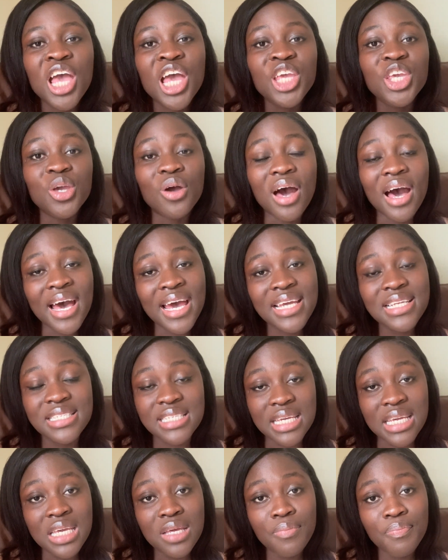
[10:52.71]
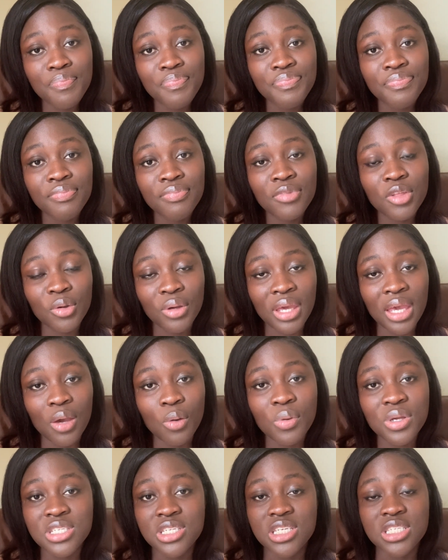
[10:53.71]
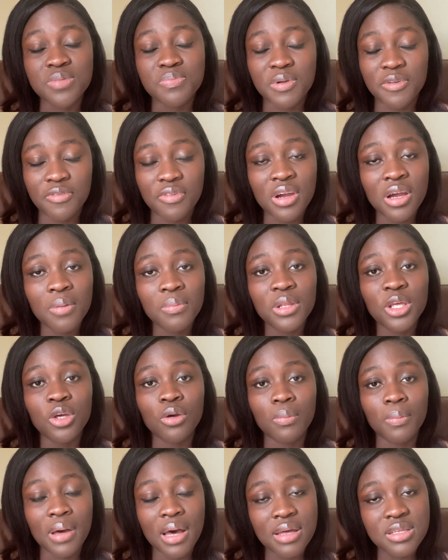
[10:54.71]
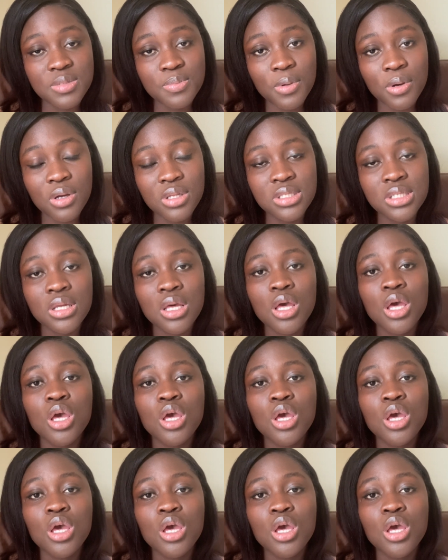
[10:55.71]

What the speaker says: Your ID, okay, which is preferably your passport.